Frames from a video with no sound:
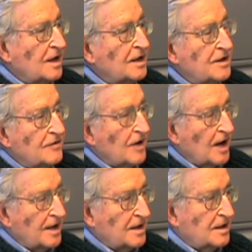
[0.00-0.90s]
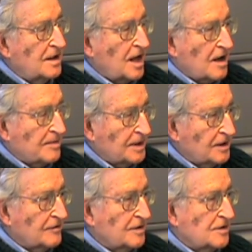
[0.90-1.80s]
undivided
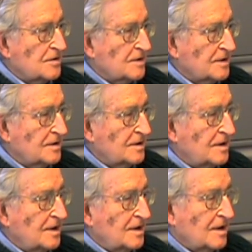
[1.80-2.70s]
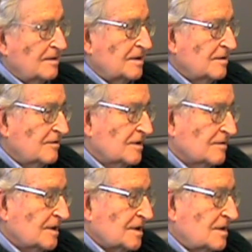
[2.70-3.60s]
capital of Israel. I mean, first
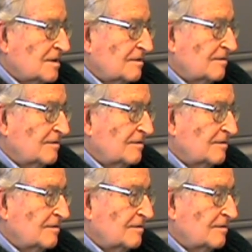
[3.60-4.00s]
of all, it's